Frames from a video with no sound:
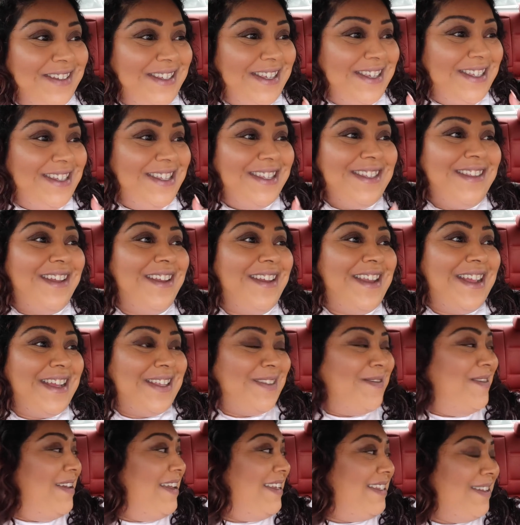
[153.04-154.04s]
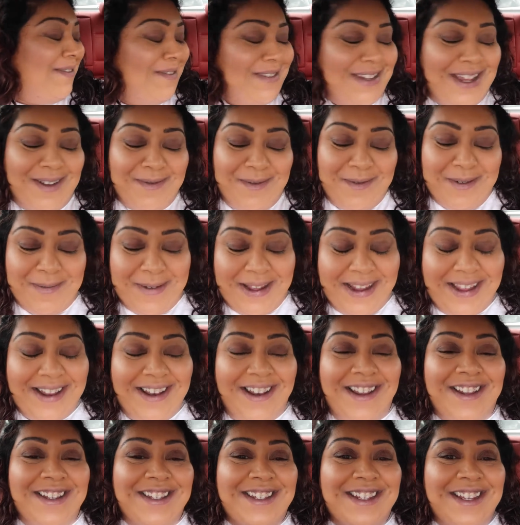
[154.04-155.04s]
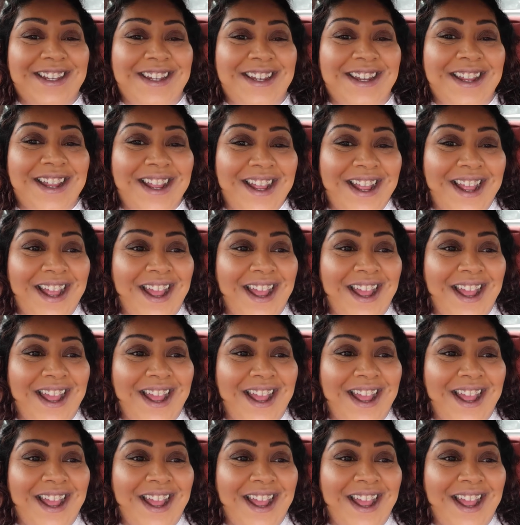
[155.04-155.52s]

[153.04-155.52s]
your sisters like next week sometime when we're back in London.